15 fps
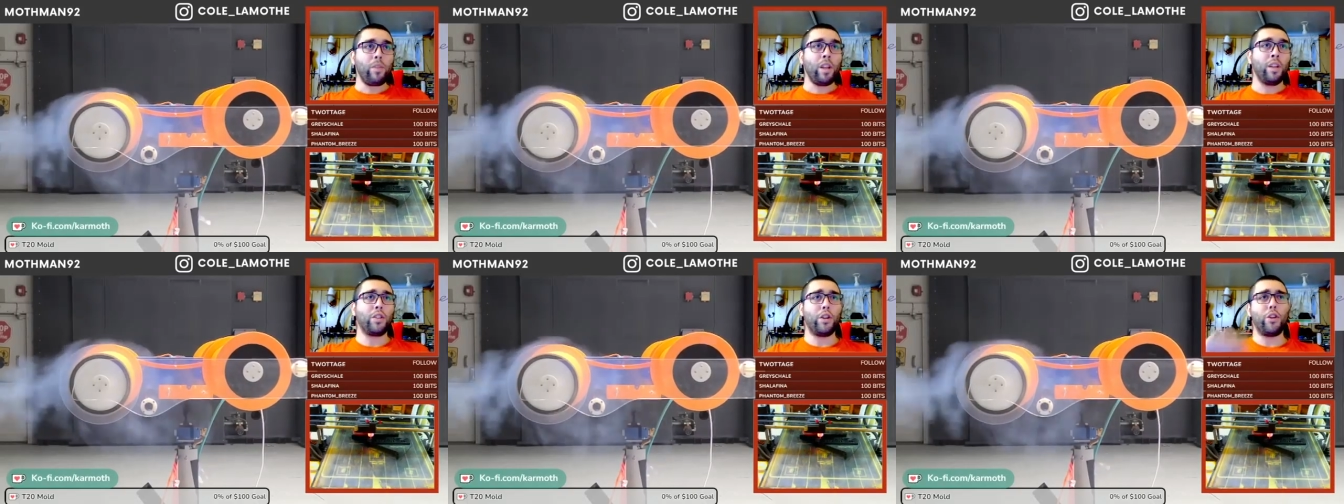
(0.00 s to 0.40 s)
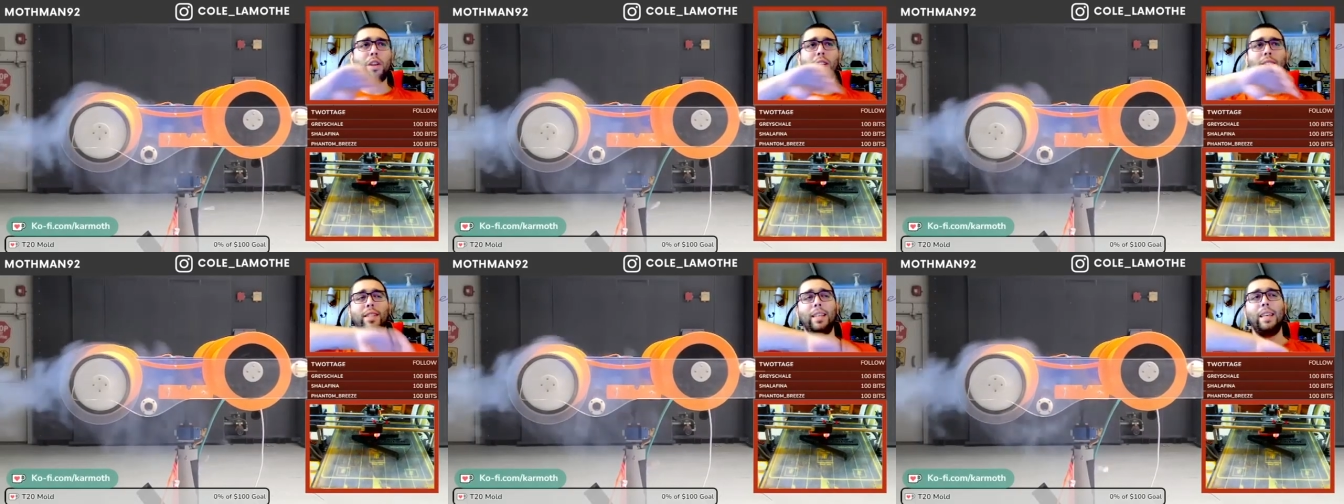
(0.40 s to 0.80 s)
So you
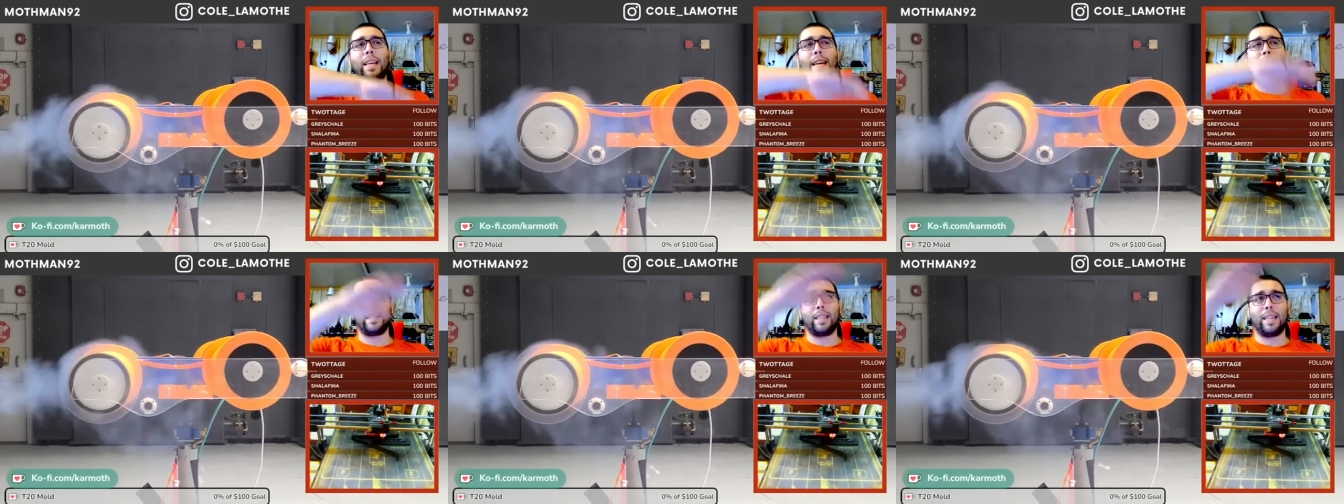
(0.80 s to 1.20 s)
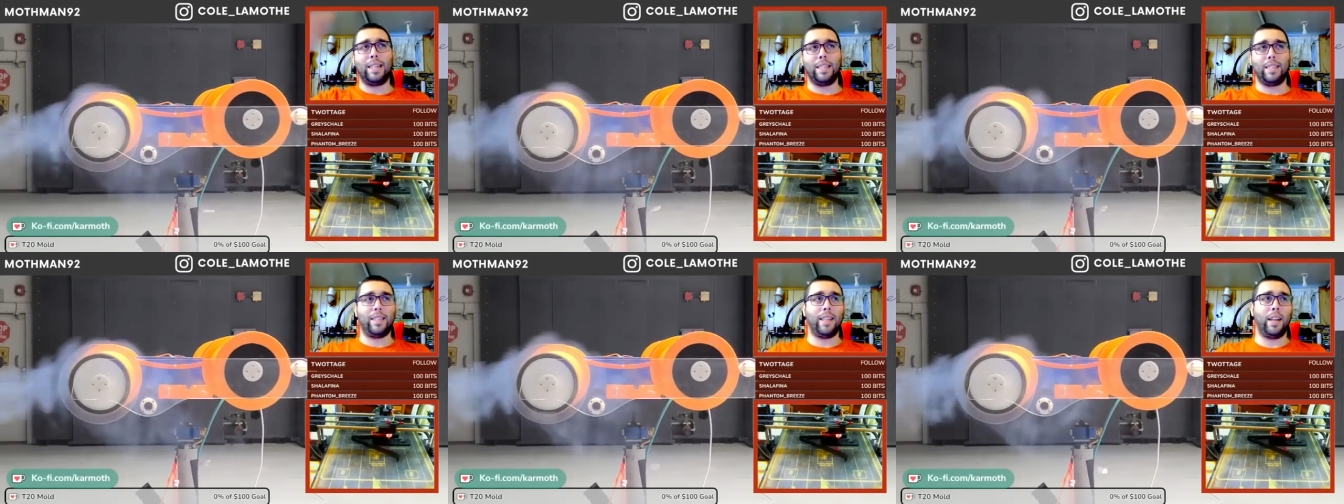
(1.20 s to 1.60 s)
can see
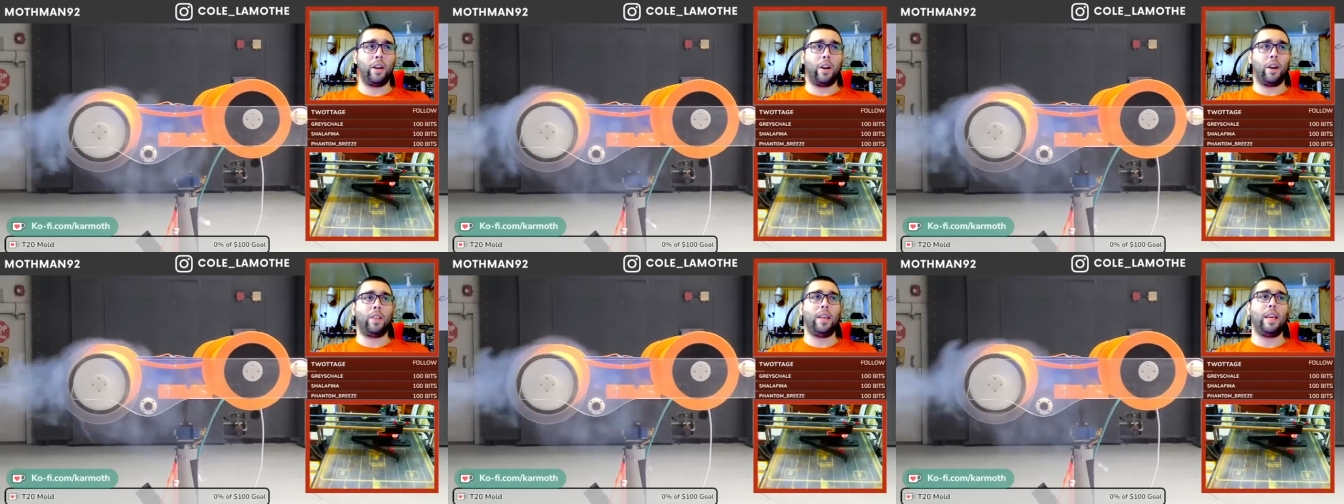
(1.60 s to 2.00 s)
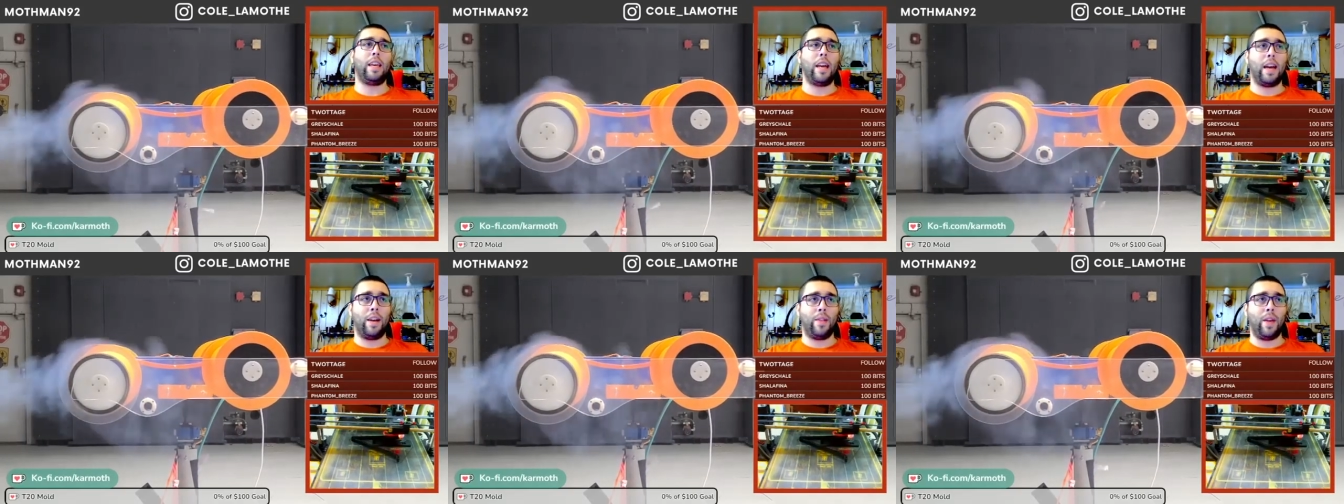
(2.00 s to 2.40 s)
that cylinder, the
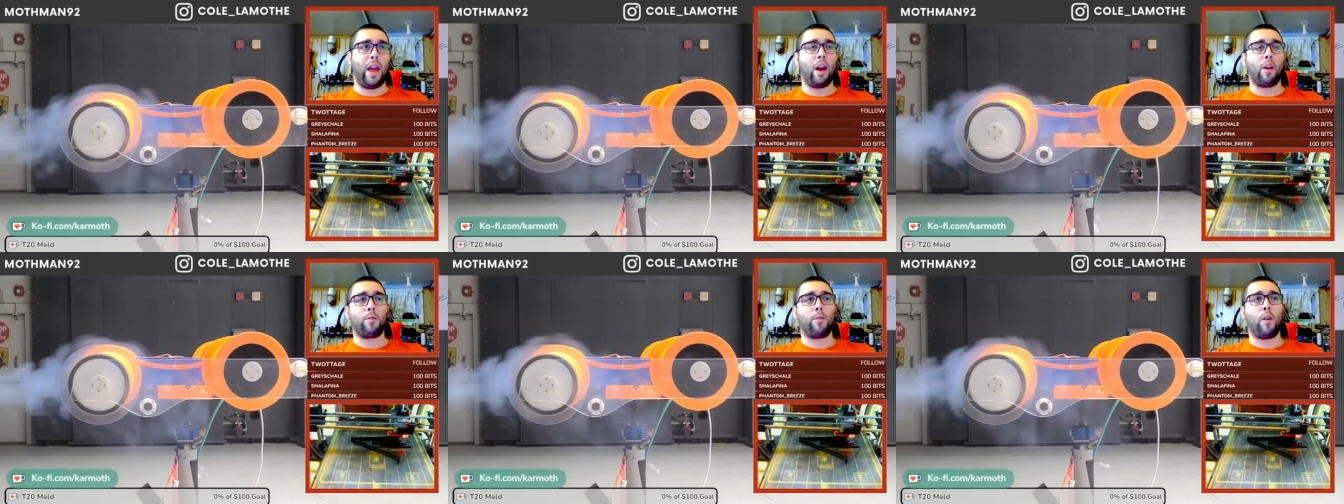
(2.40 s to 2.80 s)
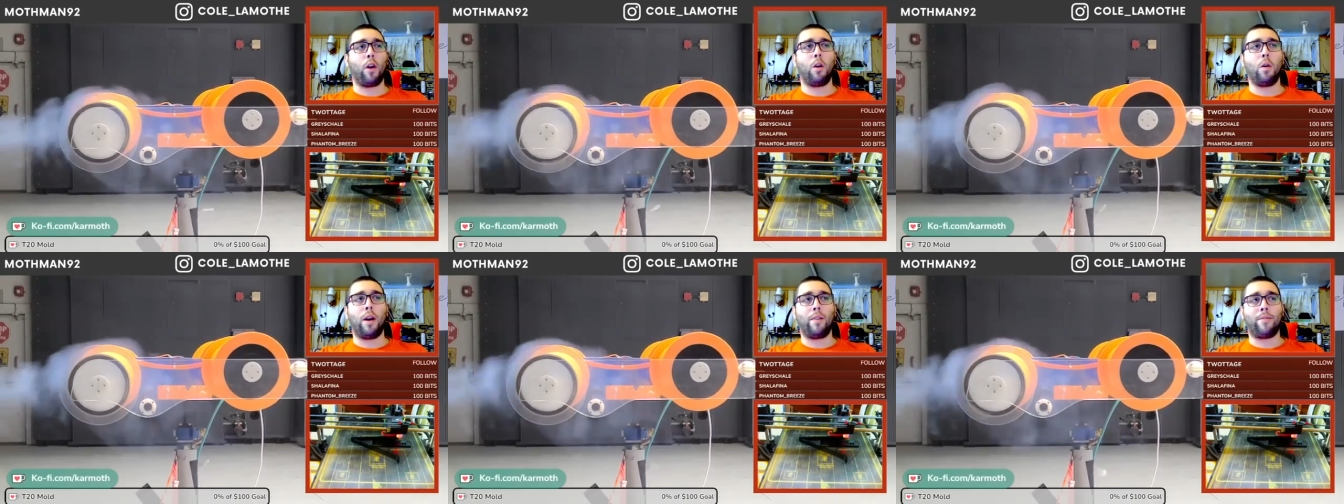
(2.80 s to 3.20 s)

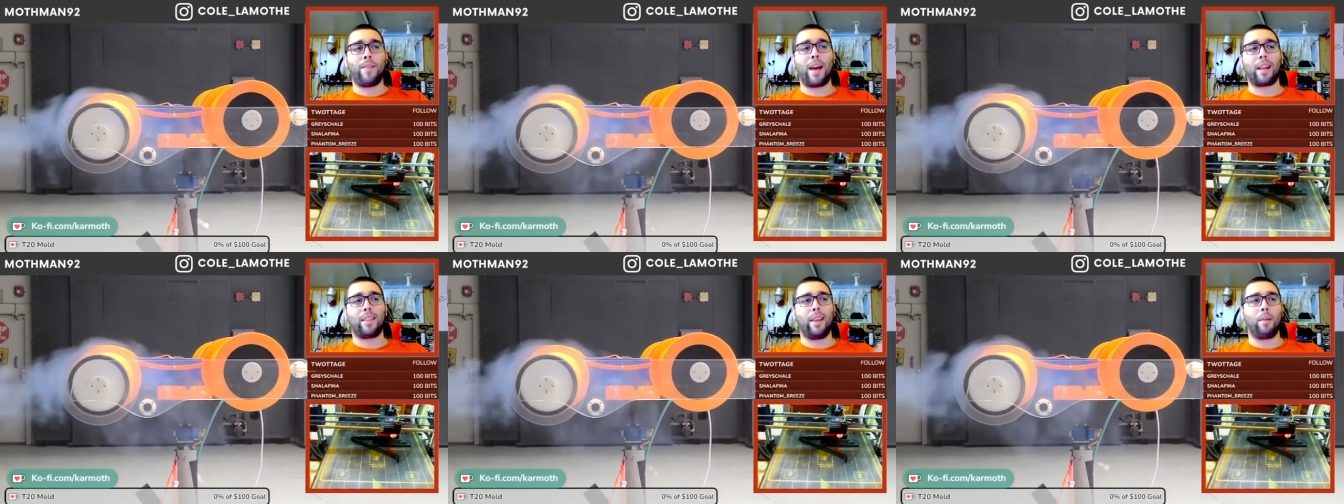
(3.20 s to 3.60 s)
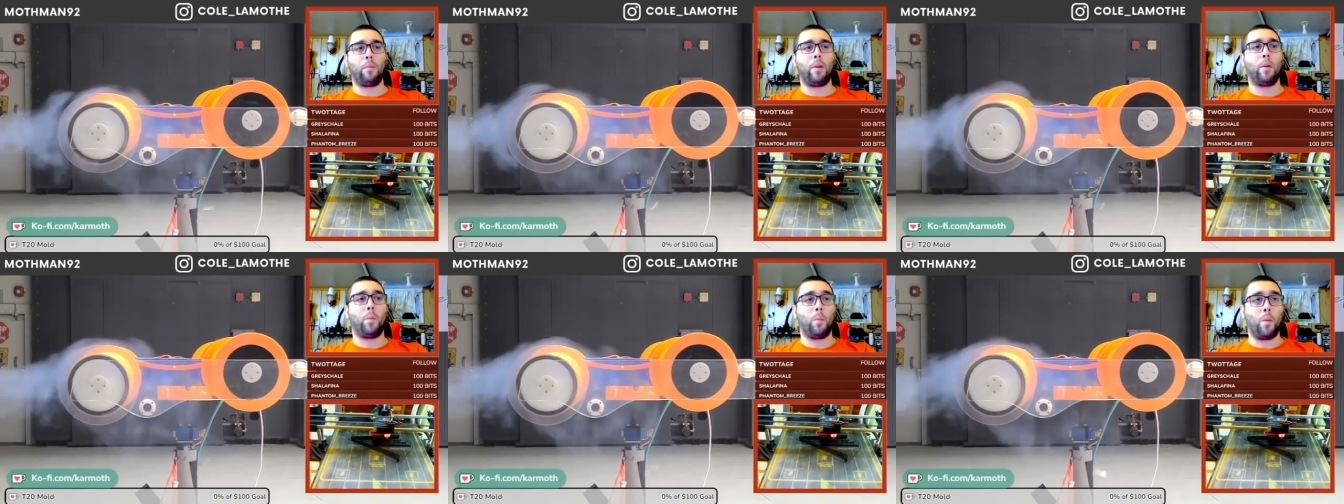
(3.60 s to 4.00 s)
airflow effect that
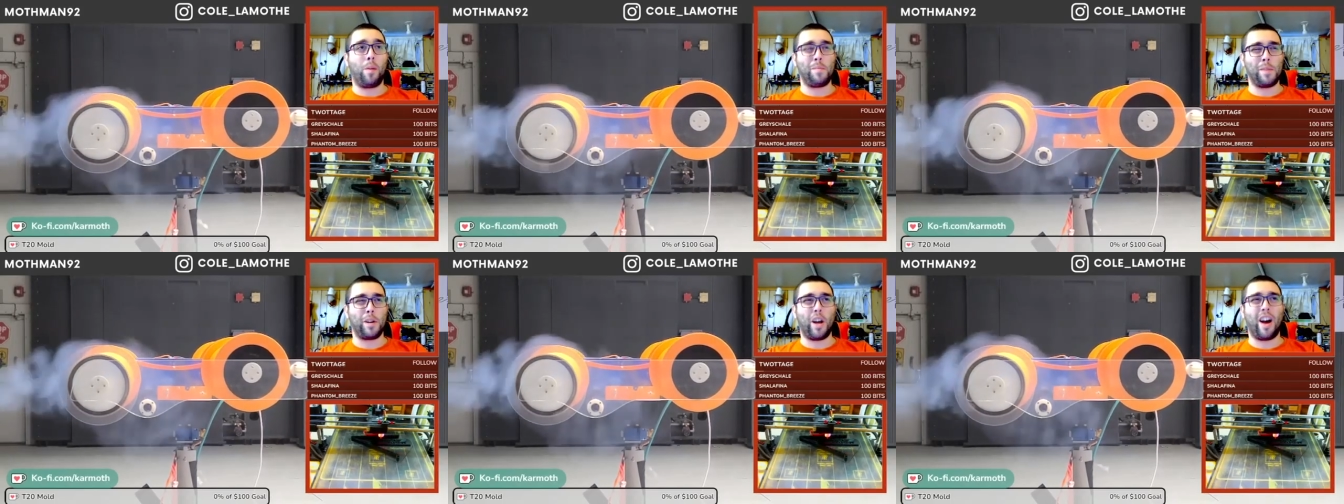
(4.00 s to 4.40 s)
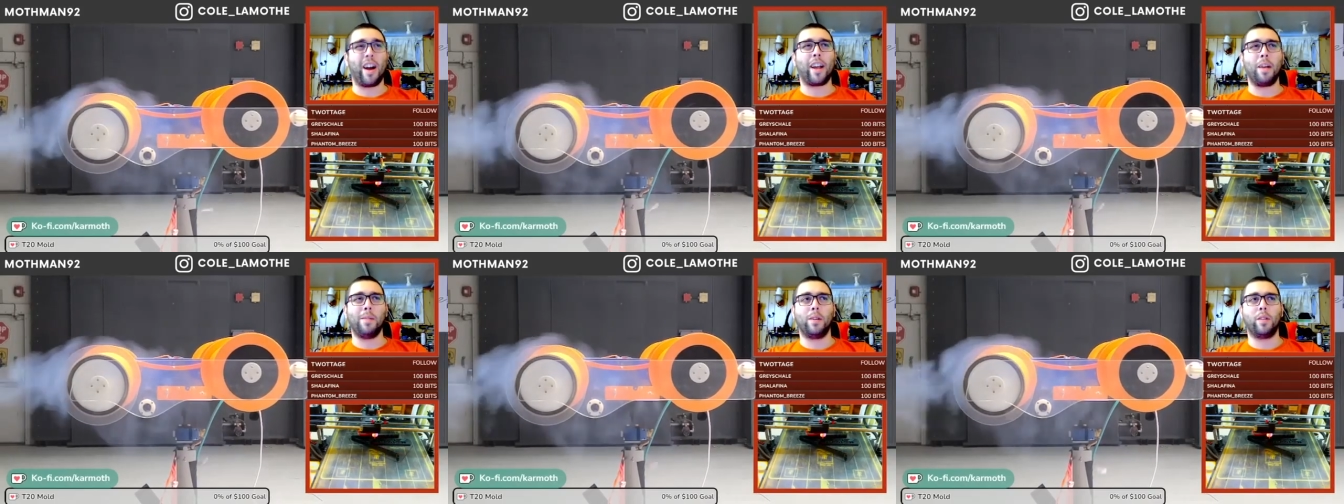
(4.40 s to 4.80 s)
we've been
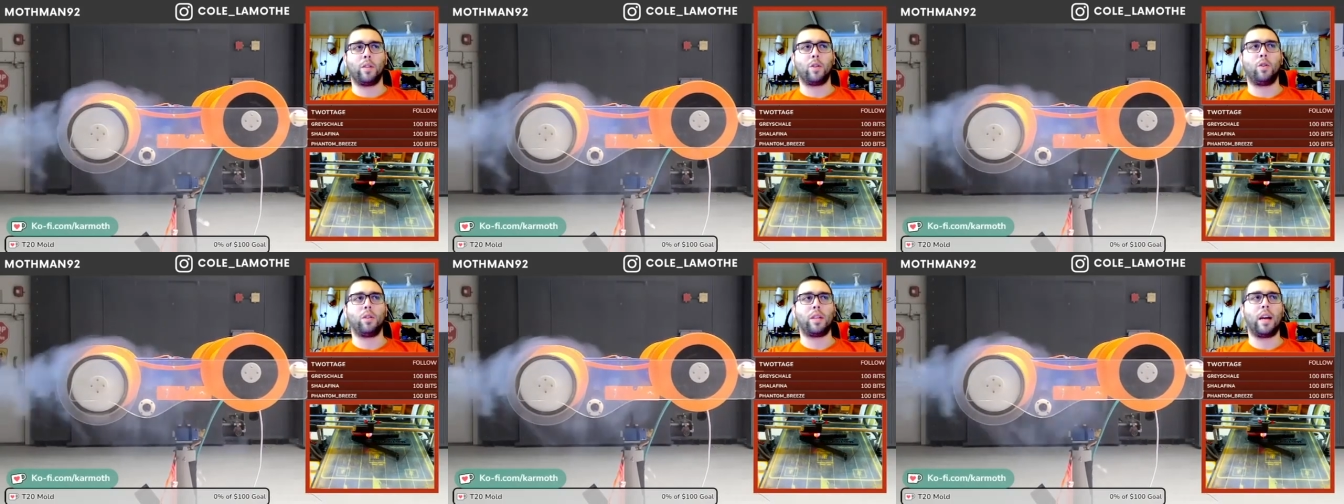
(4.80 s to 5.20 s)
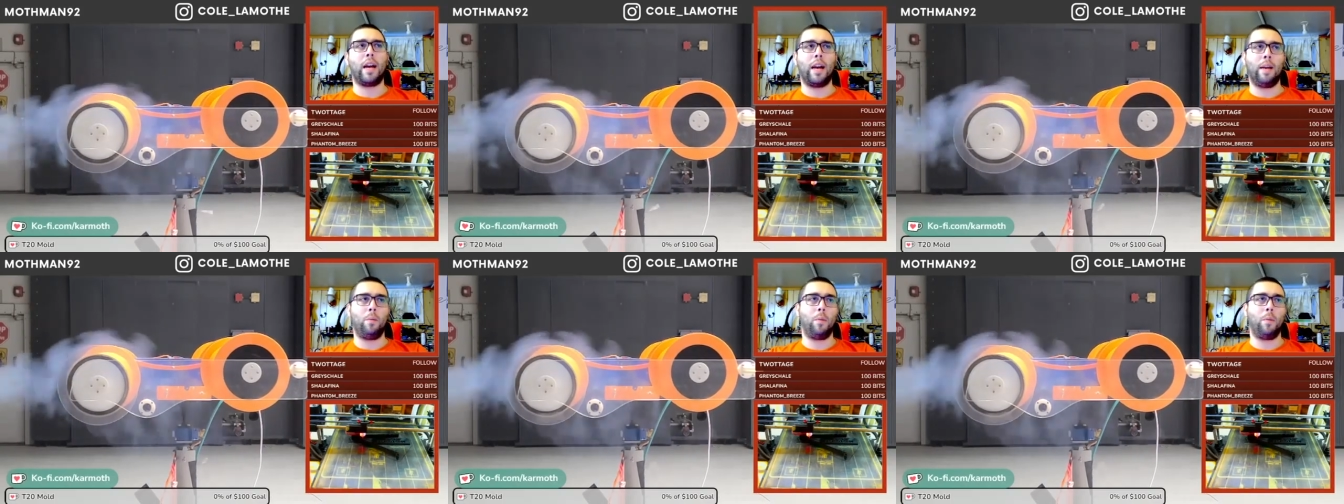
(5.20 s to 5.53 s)
talking about this whole time,